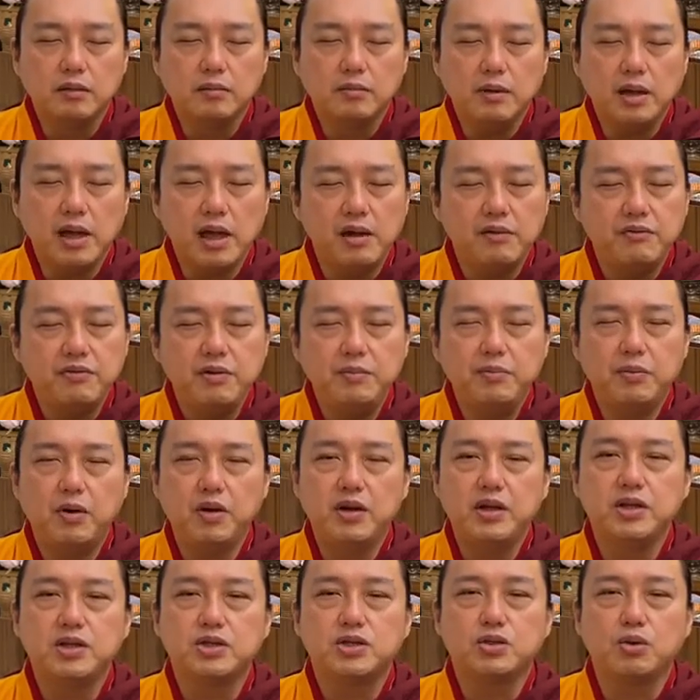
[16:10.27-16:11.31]

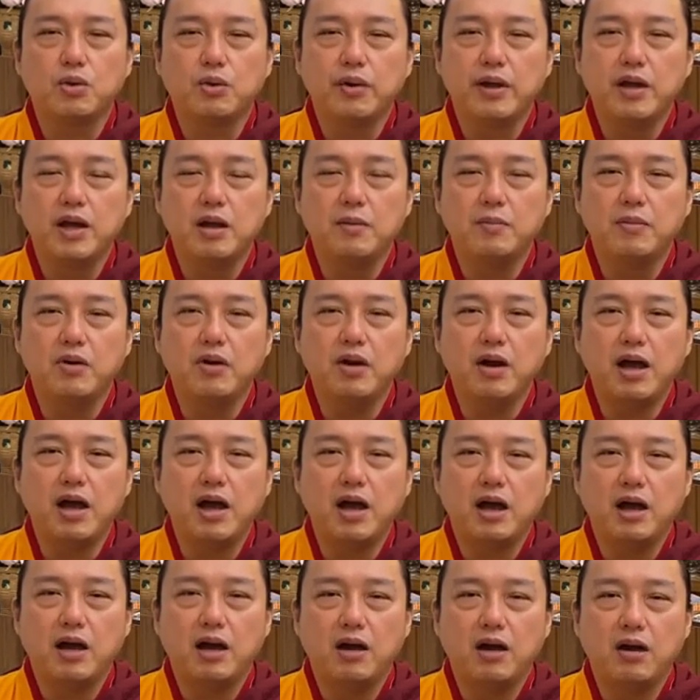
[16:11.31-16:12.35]
everybody is talking about
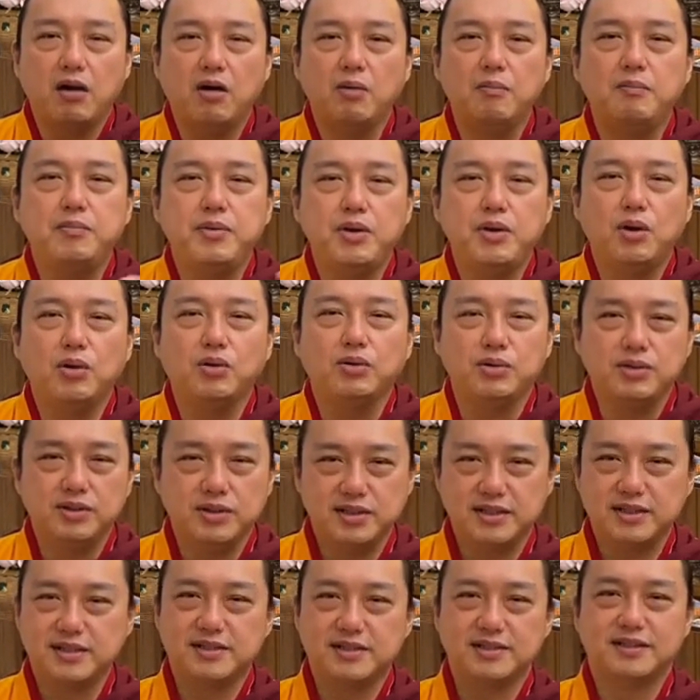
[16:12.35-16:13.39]

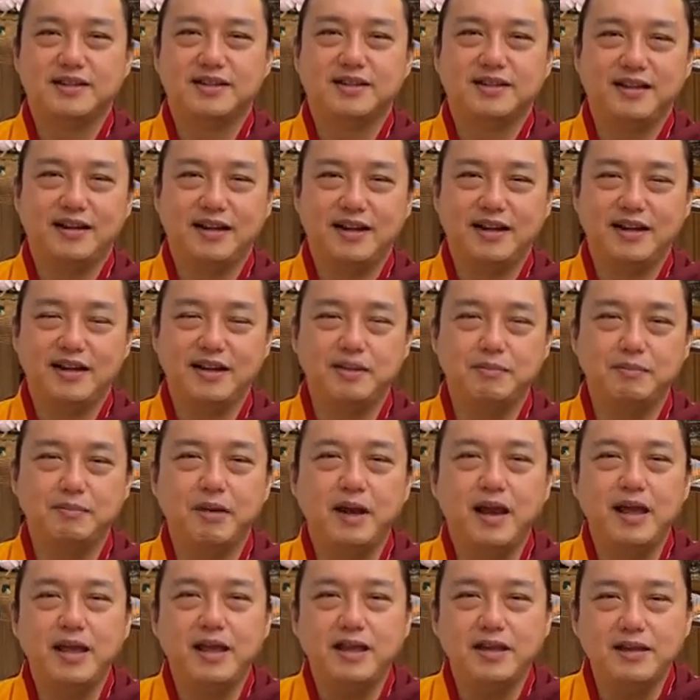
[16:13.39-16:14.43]
ambience, the
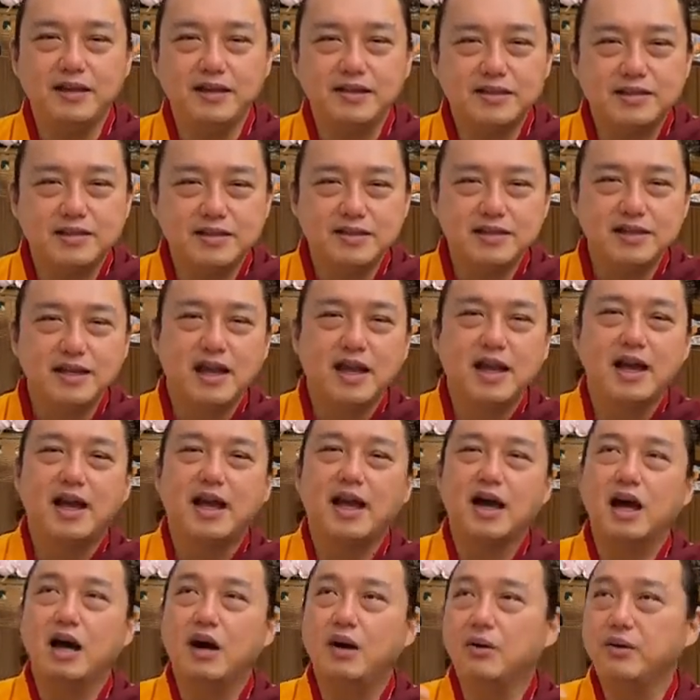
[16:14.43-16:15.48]
place,
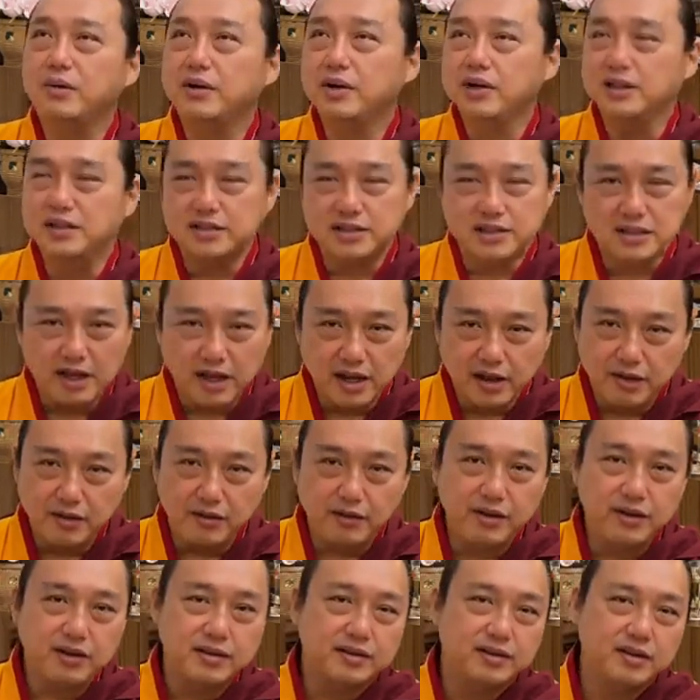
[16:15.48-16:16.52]
how it is
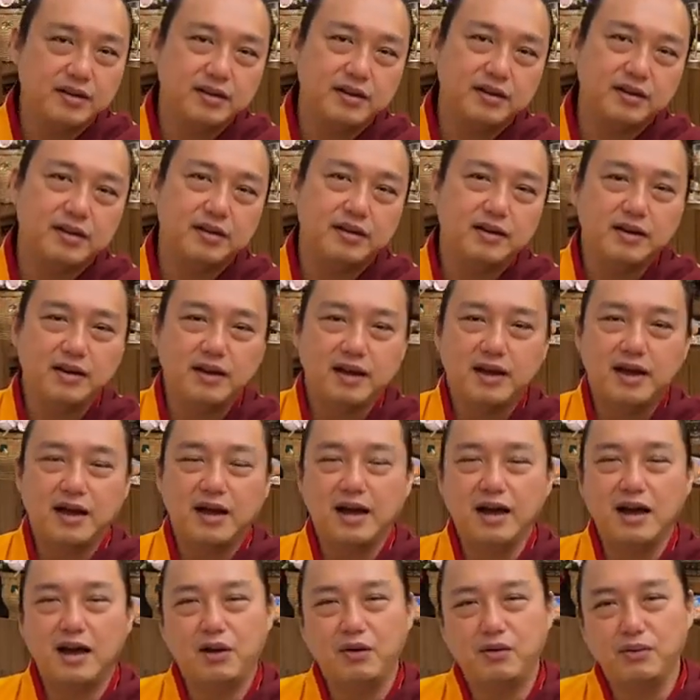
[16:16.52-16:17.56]
decorated,
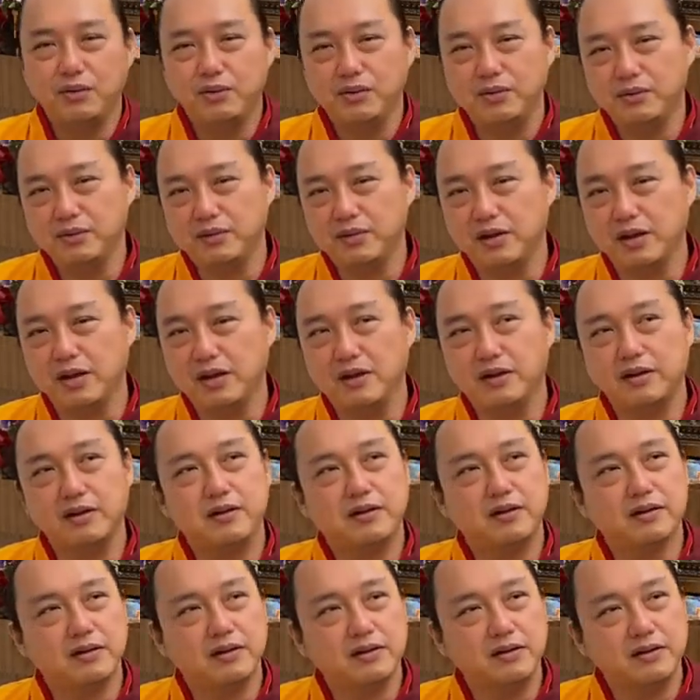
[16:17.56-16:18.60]
how
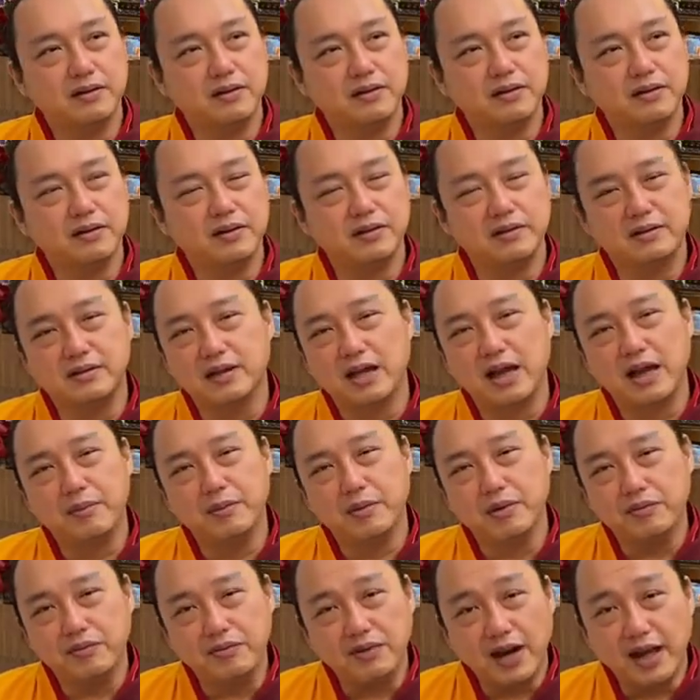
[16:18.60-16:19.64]
the type
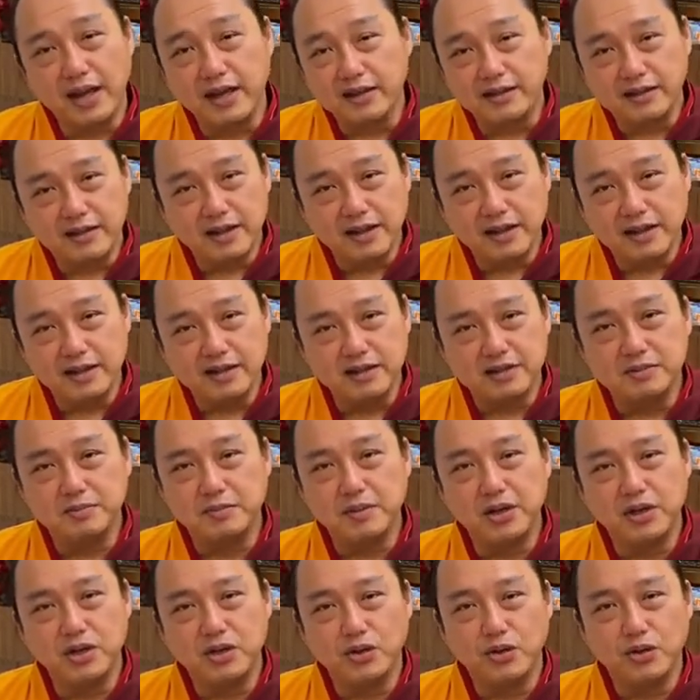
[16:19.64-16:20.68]
of lighting it's
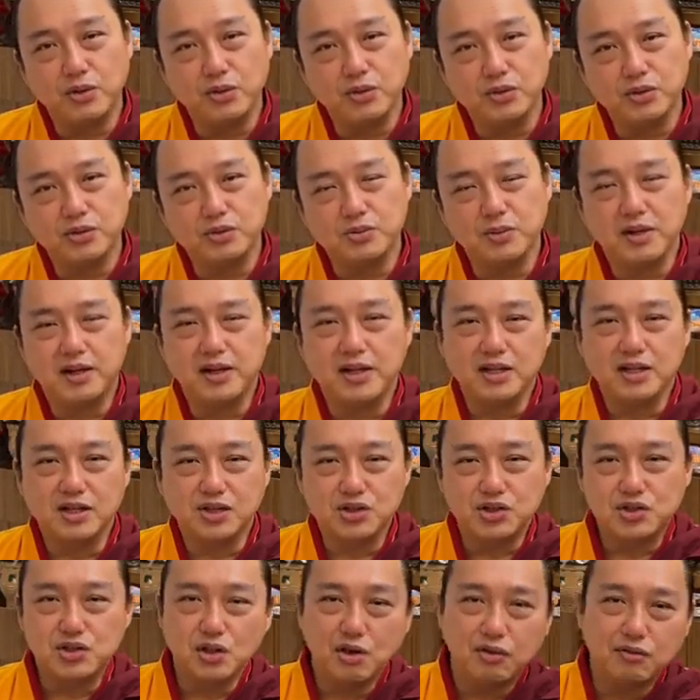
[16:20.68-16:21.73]
being used, whether it's
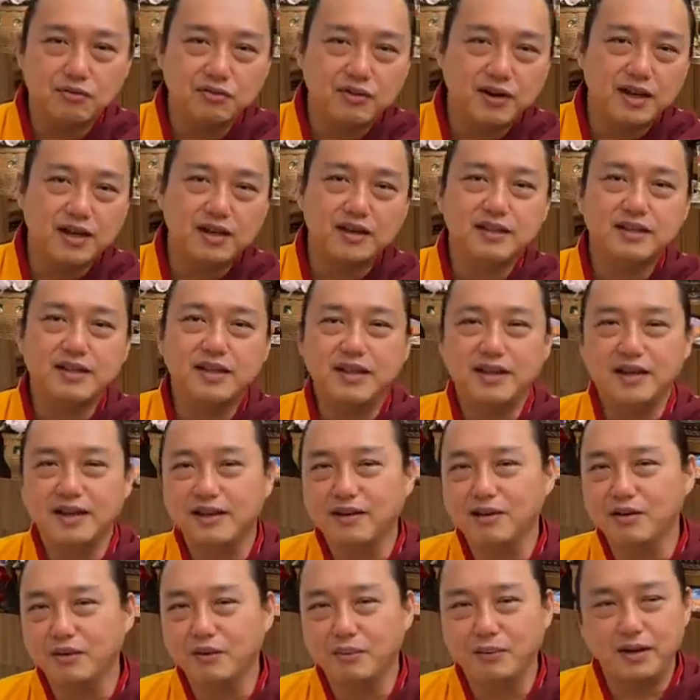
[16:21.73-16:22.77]
soft lighting
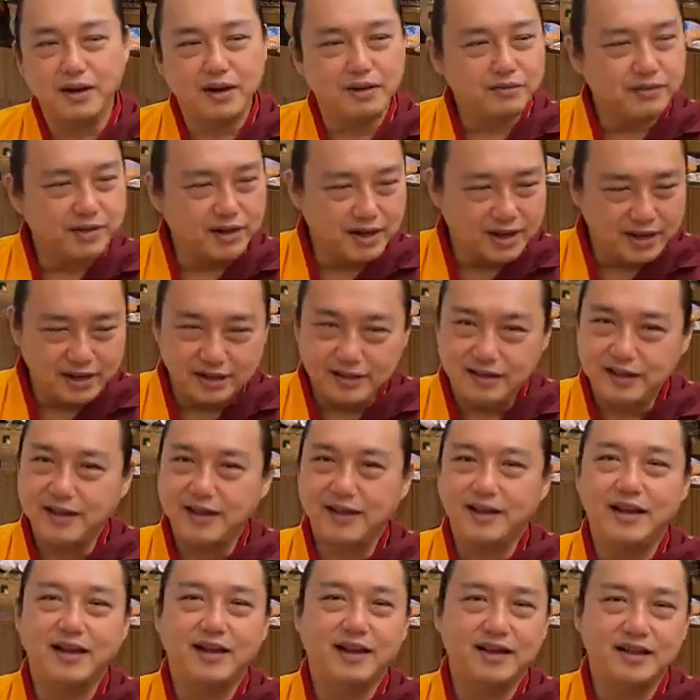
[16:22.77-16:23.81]
or whatever
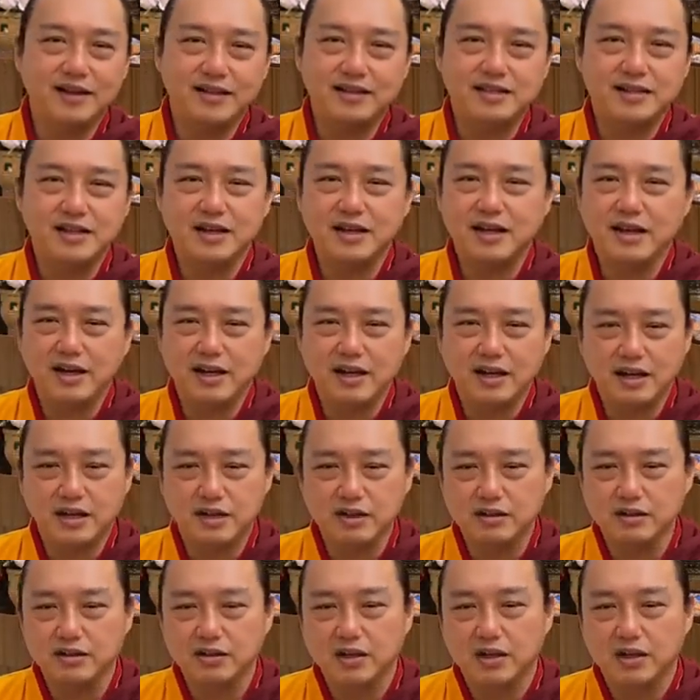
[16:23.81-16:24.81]
lighting and this and that. And